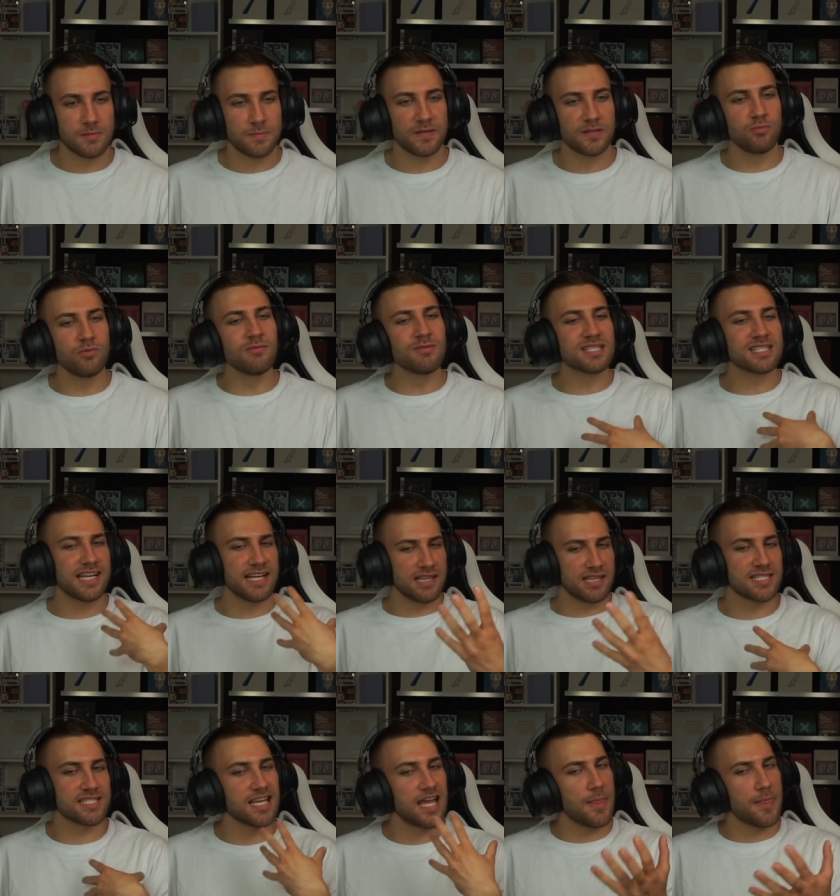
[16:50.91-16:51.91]
but we were saying the
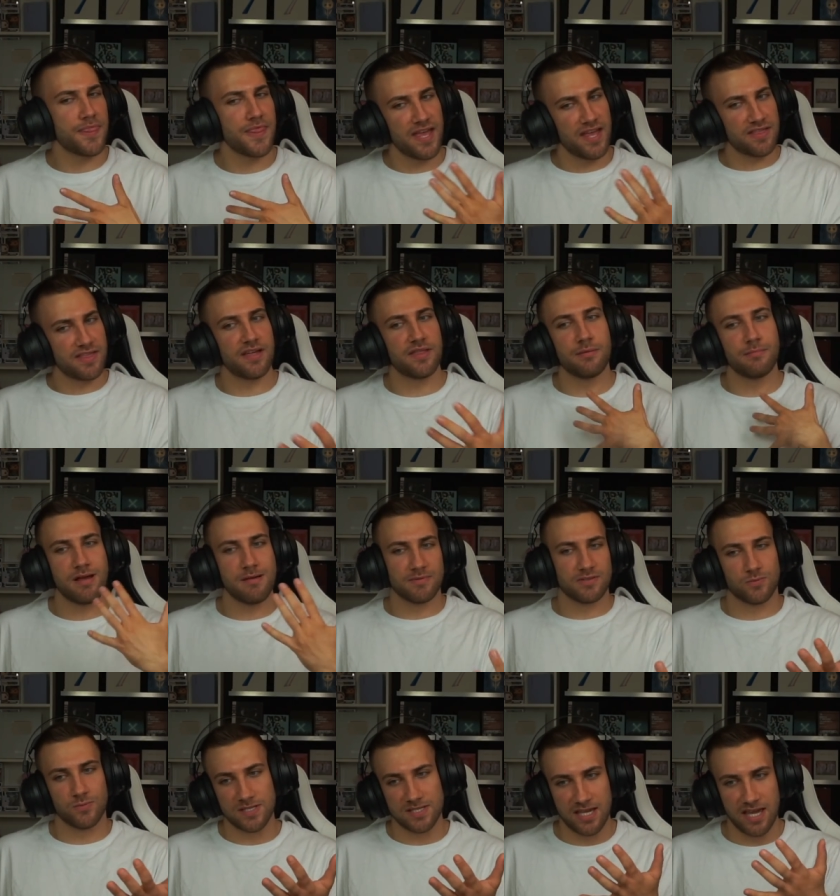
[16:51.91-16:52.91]
same thing that the
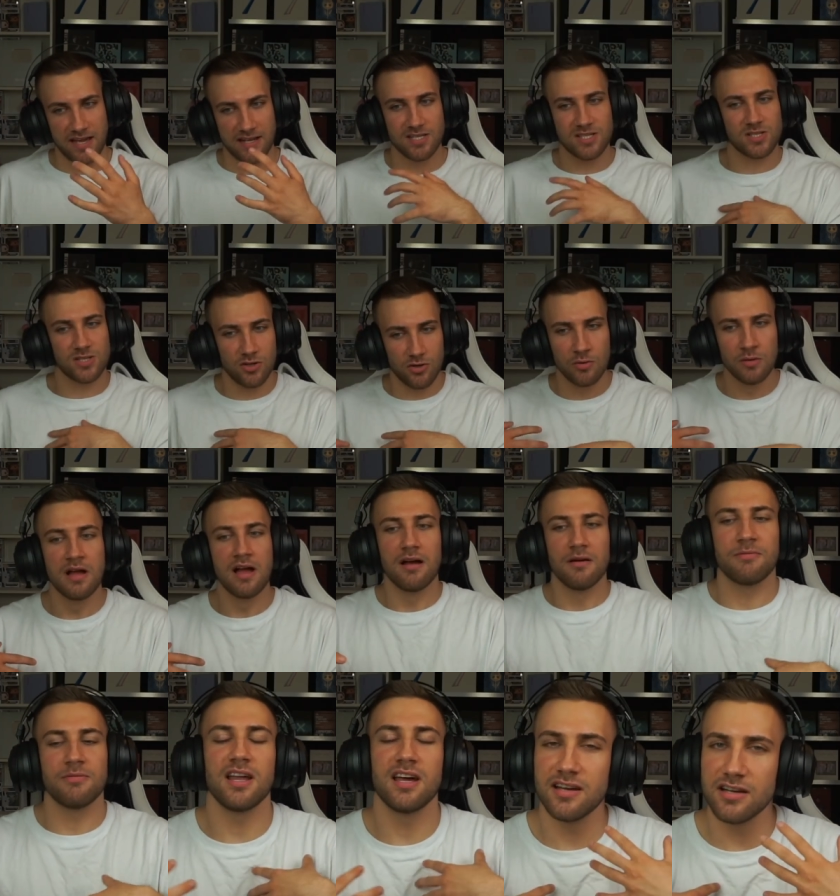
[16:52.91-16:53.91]
members were saying, so I
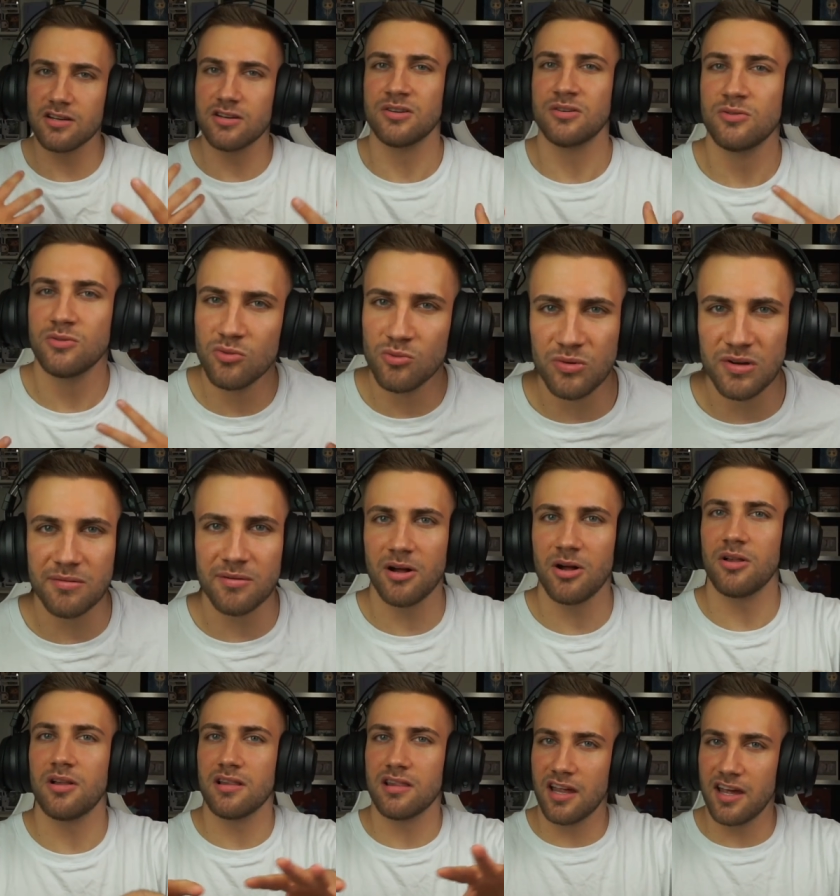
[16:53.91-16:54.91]
feel like we were
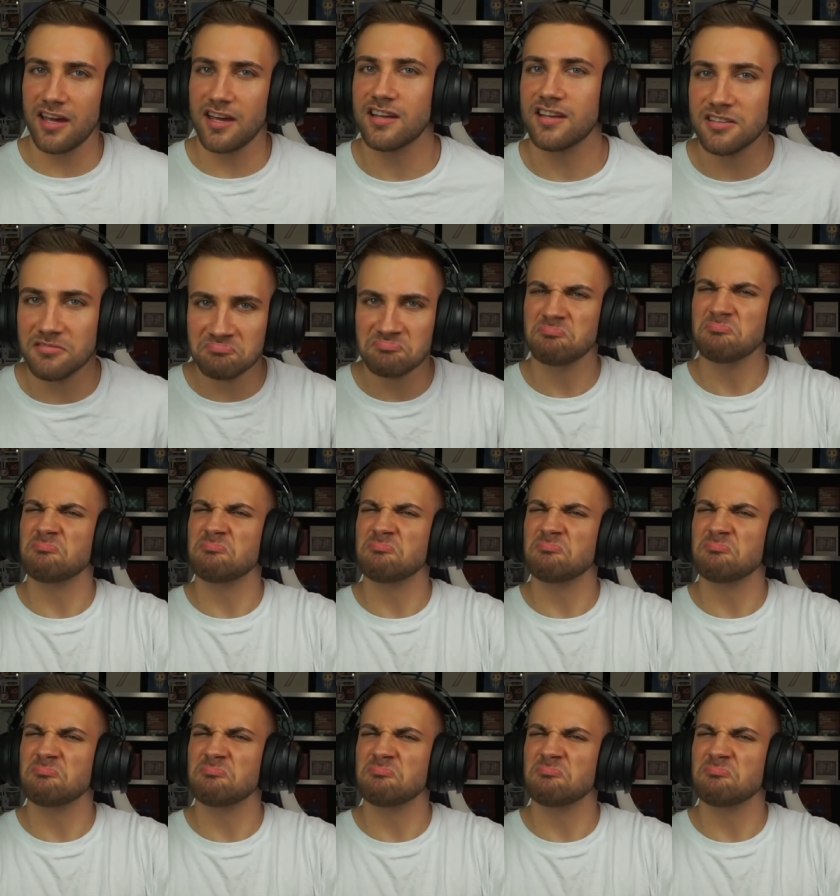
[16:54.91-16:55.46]
like